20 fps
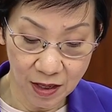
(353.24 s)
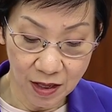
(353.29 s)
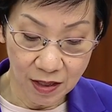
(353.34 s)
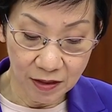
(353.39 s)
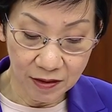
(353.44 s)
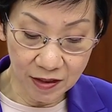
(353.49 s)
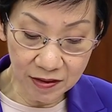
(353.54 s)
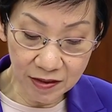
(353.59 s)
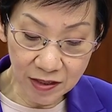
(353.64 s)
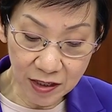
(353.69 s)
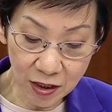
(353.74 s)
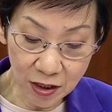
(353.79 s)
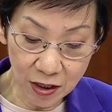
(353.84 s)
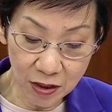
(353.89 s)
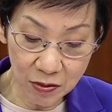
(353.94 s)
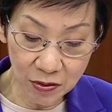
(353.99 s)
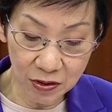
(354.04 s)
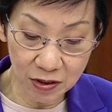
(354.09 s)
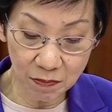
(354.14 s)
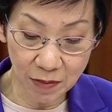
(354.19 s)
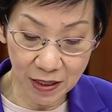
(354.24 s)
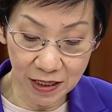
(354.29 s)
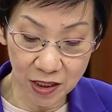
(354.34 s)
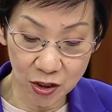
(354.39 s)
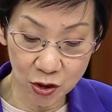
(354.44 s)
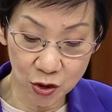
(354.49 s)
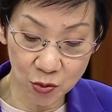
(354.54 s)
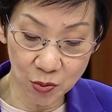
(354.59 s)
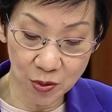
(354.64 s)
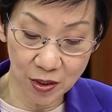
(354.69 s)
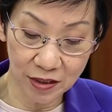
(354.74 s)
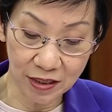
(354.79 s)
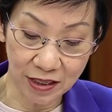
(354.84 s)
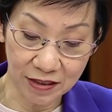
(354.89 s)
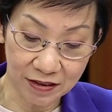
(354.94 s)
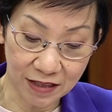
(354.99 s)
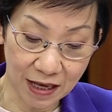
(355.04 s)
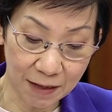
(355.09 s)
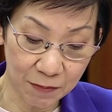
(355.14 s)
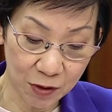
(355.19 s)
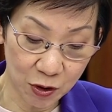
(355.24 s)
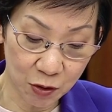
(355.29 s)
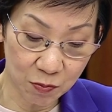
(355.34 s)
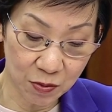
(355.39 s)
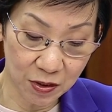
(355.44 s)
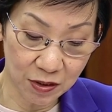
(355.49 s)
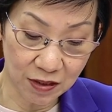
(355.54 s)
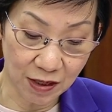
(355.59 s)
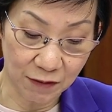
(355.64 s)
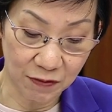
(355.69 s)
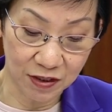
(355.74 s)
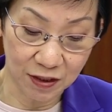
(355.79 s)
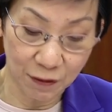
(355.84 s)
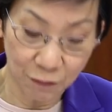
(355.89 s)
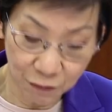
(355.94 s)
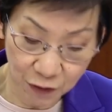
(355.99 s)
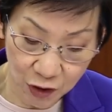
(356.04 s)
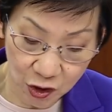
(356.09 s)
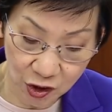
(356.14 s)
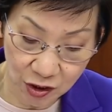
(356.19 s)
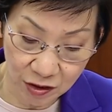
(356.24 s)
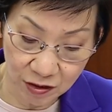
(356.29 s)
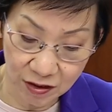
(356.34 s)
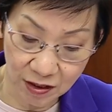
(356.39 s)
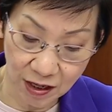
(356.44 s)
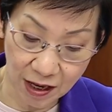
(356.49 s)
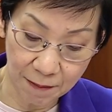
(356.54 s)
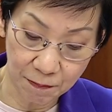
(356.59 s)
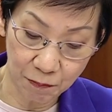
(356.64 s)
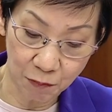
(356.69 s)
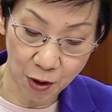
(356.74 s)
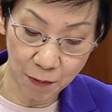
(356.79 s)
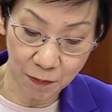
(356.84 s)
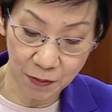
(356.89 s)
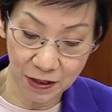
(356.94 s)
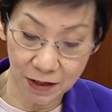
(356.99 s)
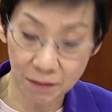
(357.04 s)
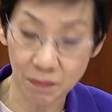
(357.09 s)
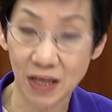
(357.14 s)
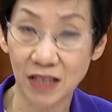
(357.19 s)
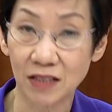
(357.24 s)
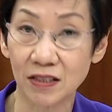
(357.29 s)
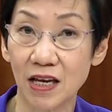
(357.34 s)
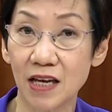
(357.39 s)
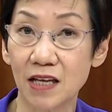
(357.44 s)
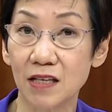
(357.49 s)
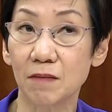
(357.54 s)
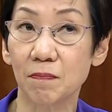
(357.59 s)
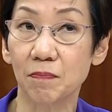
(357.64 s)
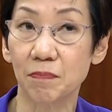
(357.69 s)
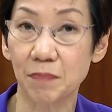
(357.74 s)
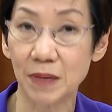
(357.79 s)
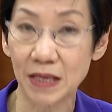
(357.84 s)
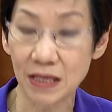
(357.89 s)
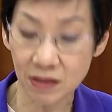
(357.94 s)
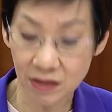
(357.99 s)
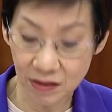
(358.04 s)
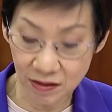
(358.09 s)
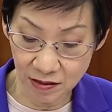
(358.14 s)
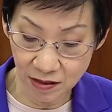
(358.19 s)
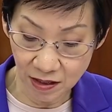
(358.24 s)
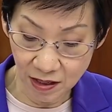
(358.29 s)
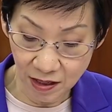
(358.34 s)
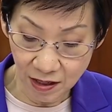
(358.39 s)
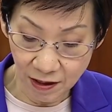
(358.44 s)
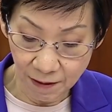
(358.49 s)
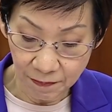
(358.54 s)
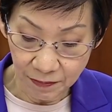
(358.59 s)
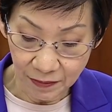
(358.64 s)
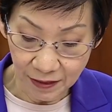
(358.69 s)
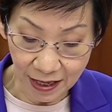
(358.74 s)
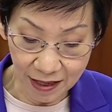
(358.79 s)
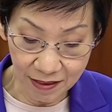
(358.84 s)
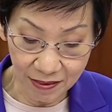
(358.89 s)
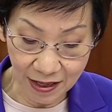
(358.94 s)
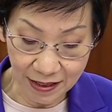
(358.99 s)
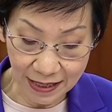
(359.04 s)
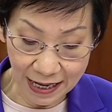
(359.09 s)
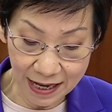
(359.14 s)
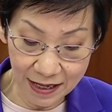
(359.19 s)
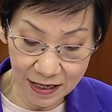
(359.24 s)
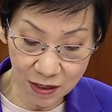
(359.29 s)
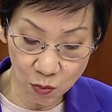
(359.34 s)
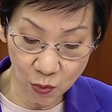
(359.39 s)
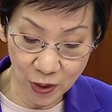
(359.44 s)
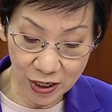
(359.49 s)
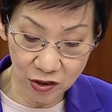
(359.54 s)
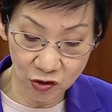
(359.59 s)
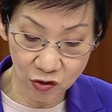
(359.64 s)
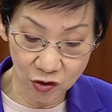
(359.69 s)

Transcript: This includes making sure that establishments have sufficient and properly maintained bins, and that any waste